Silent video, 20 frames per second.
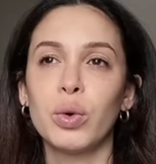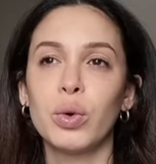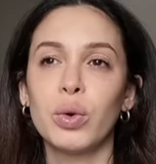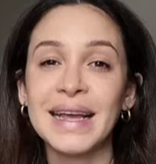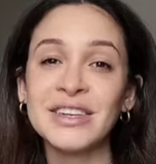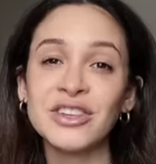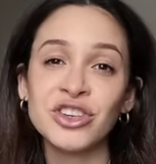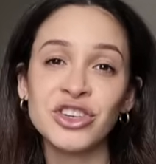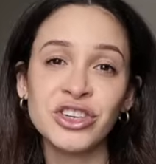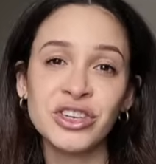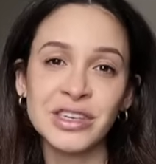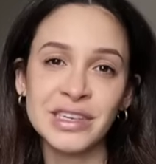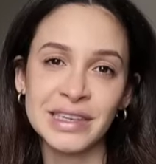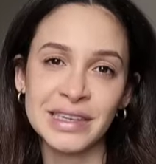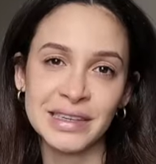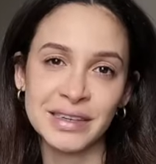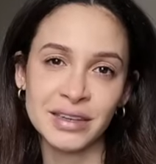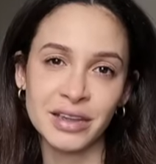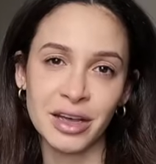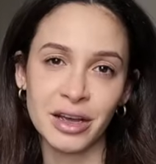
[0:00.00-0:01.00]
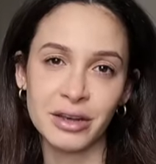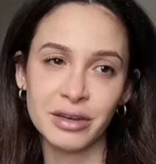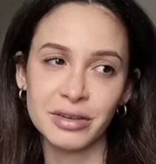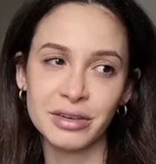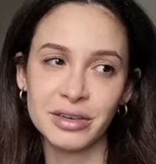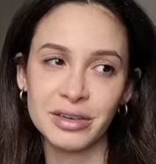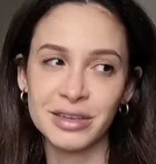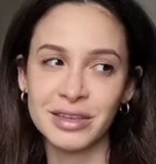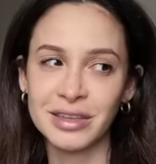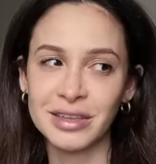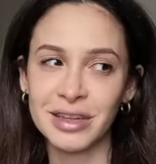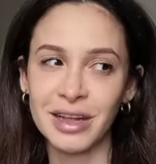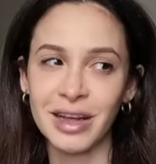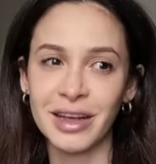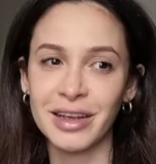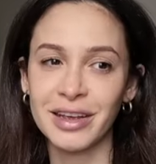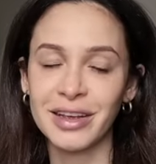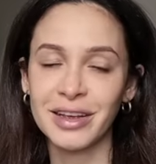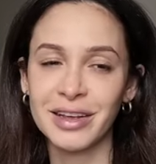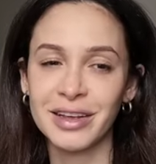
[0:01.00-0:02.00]
It's good tears though, because it's
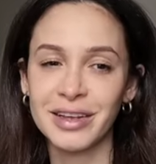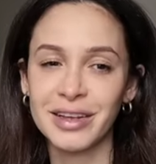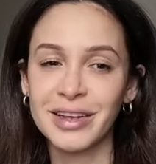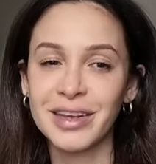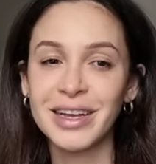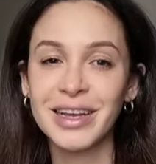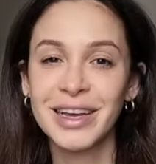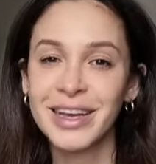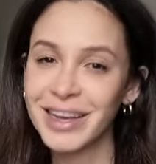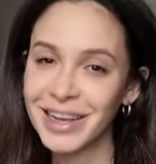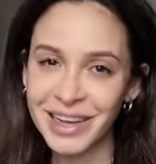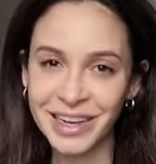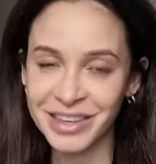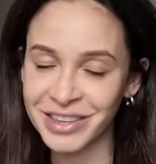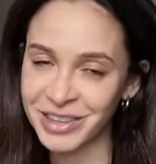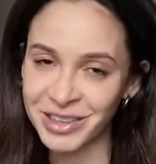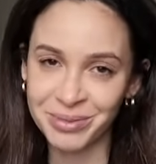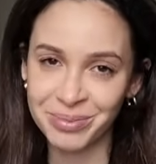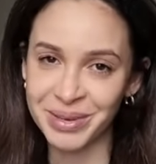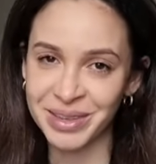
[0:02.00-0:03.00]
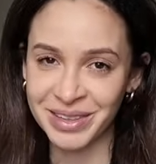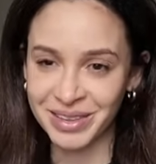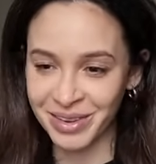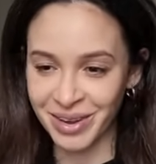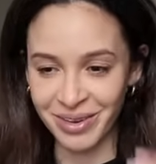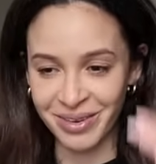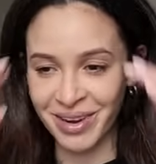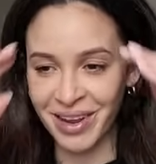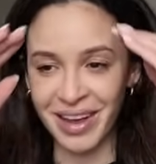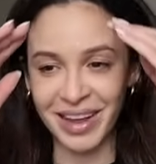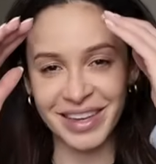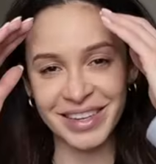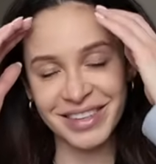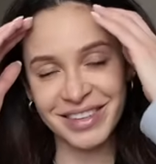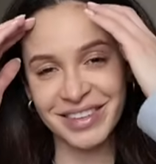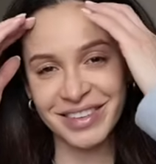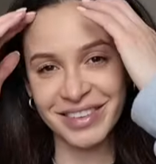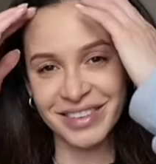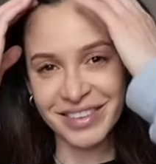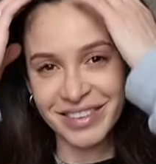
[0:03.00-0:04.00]
like he's just been so nice.
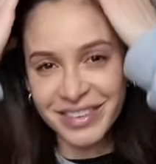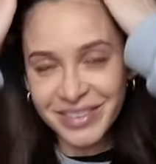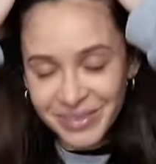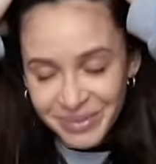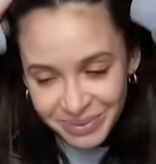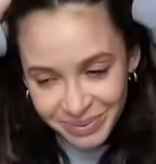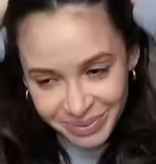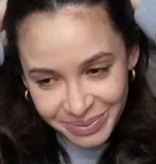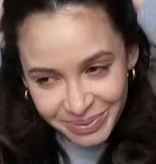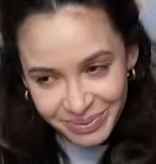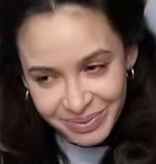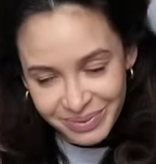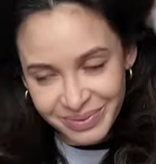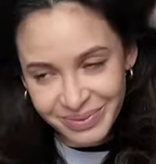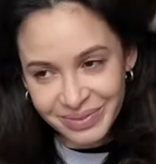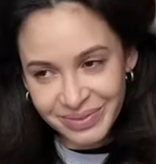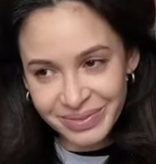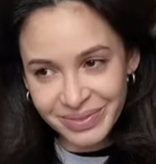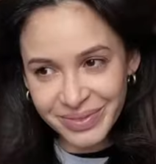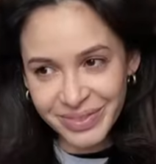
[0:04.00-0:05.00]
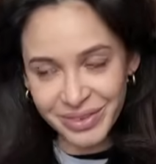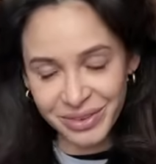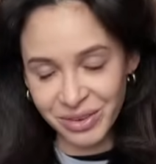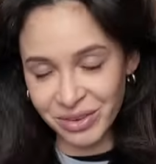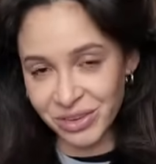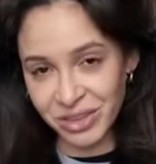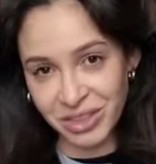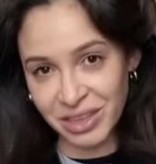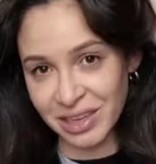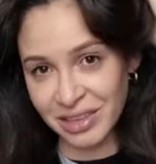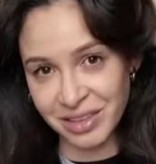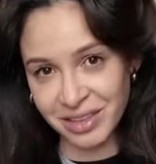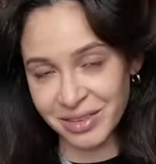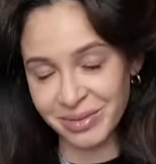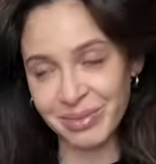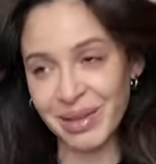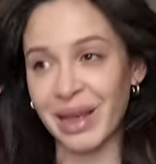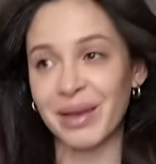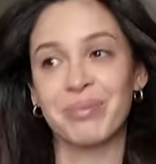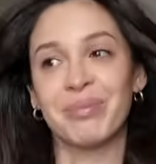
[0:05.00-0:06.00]
We've just had
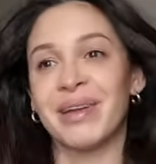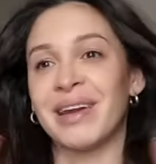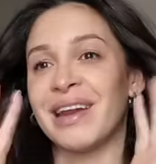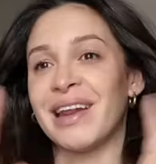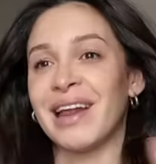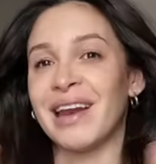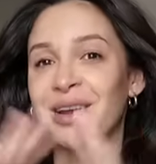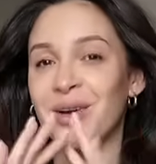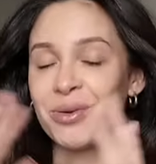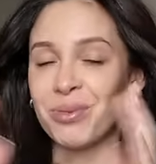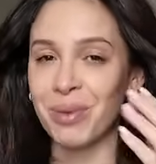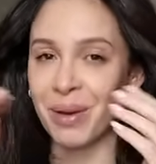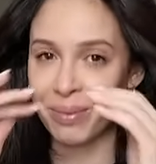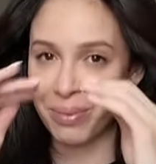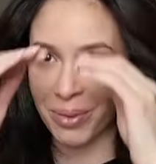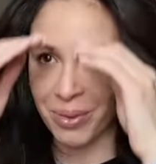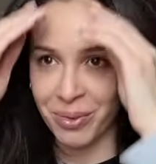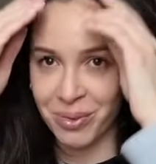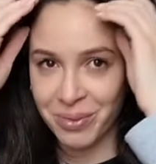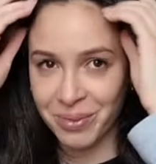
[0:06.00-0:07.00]
like been in a little bubble.